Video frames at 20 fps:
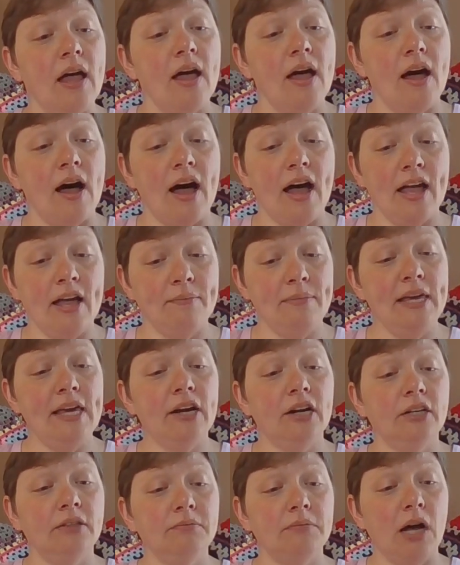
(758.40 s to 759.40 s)
I am
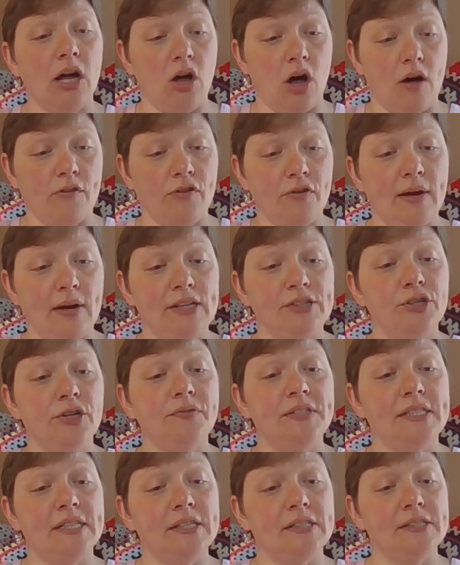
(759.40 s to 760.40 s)
here, I offer my
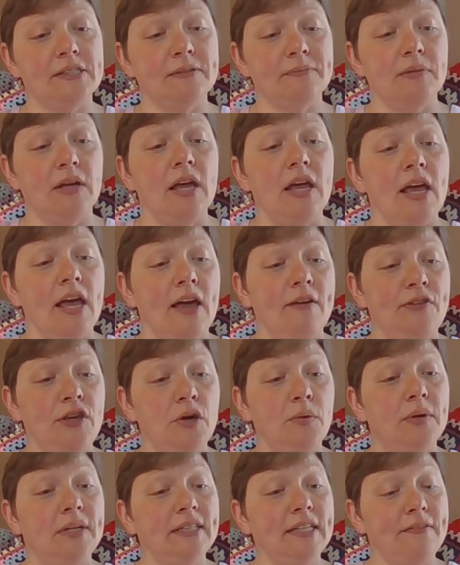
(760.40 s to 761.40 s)
services. If
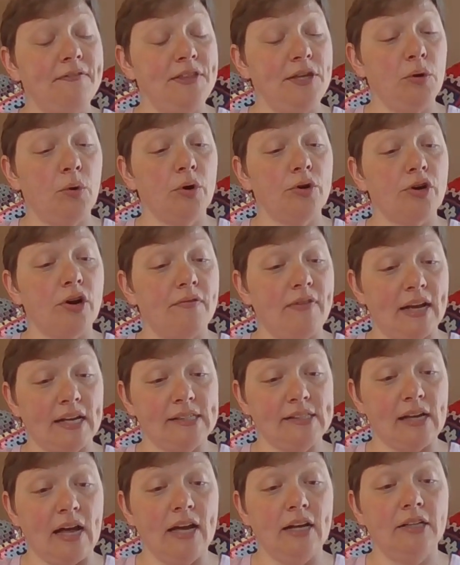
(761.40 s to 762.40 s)
you will lift the order of
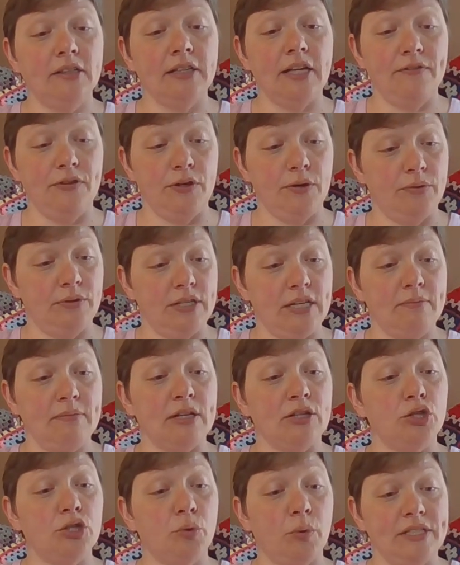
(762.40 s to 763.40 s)
exile, if you deem
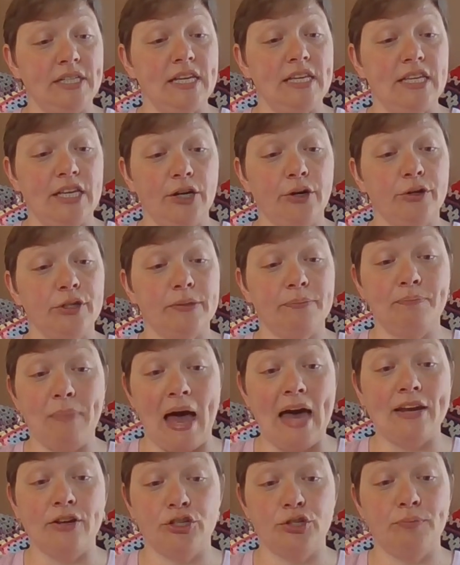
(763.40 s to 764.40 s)
that 20 years'
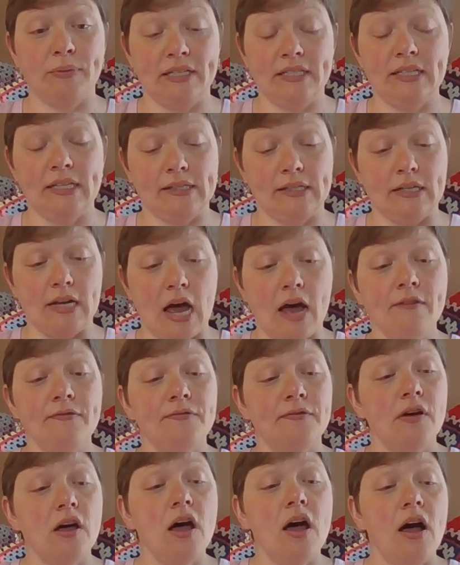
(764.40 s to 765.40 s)
banishment is
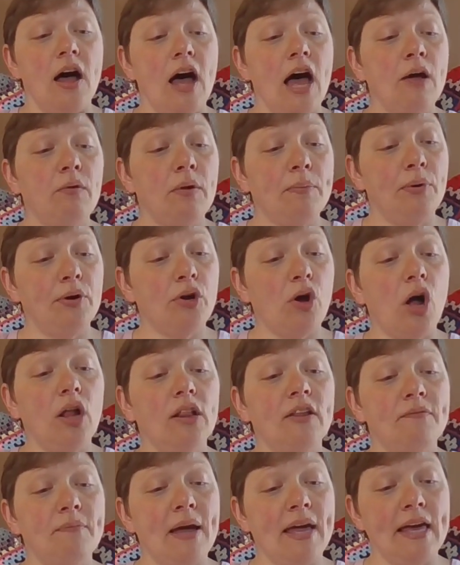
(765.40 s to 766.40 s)
enough, I will put all
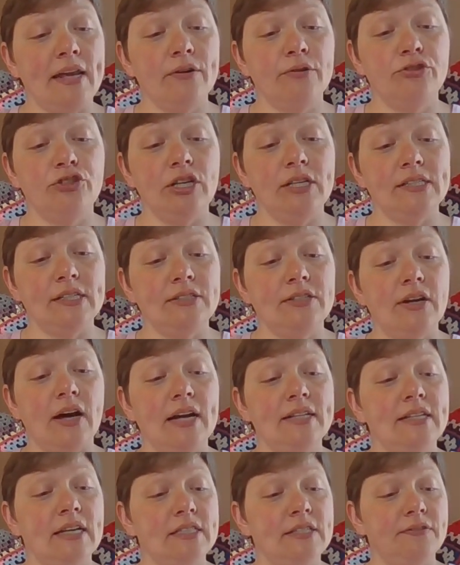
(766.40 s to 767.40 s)
of my energies into
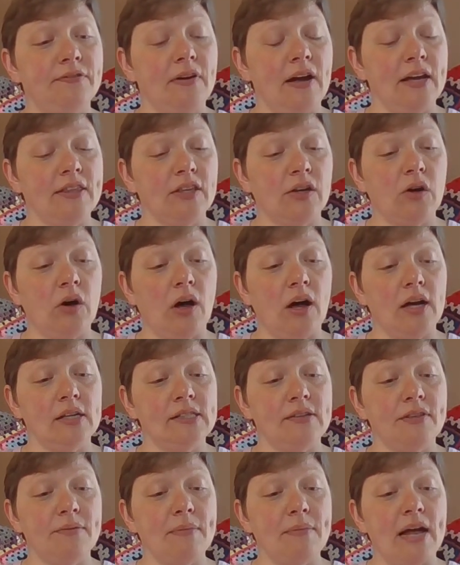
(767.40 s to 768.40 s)
identifying the cause
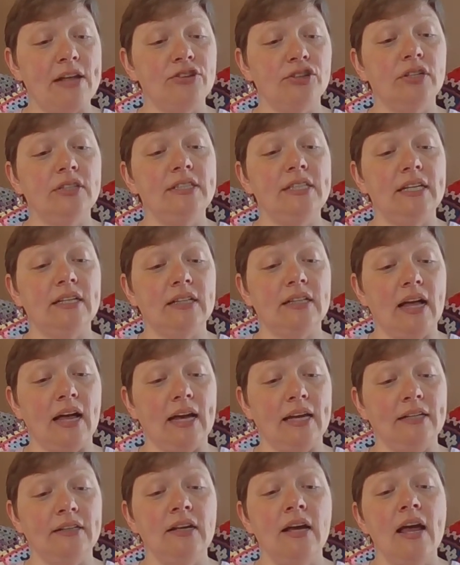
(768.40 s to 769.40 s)
of the magical decline